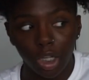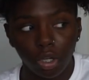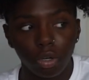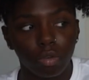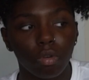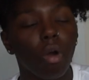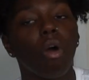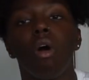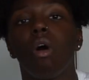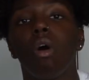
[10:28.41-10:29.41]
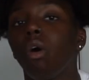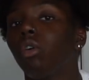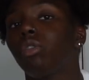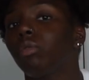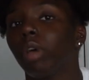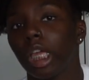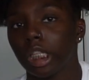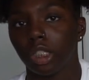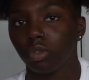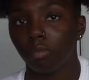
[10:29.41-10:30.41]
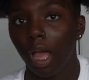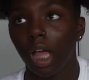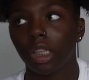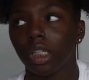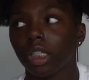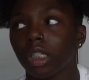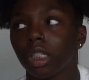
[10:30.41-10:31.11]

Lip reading: bio all the way to math.